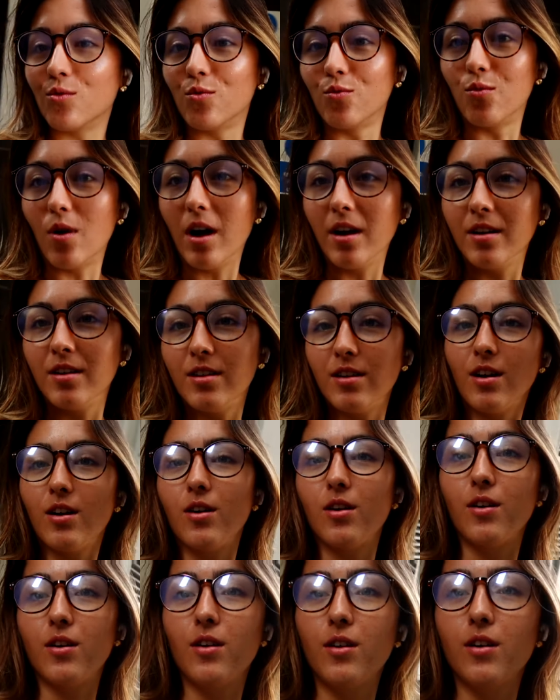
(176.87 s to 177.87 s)
run
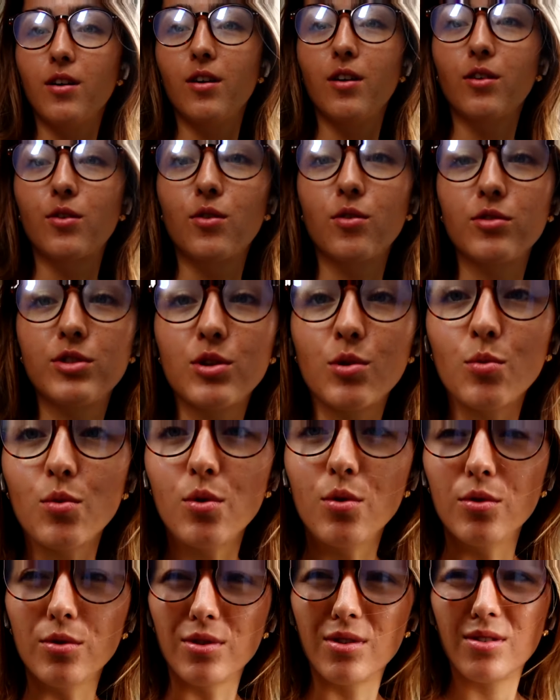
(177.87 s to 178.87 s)
across the
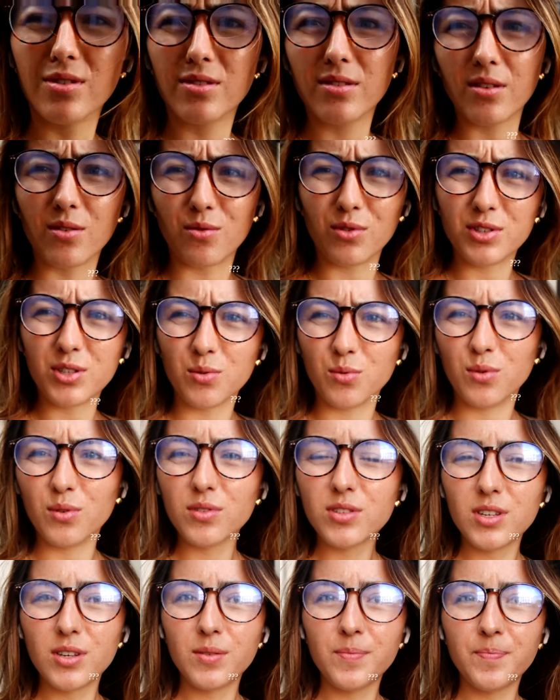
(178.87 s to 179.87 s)
walls. Across the walls.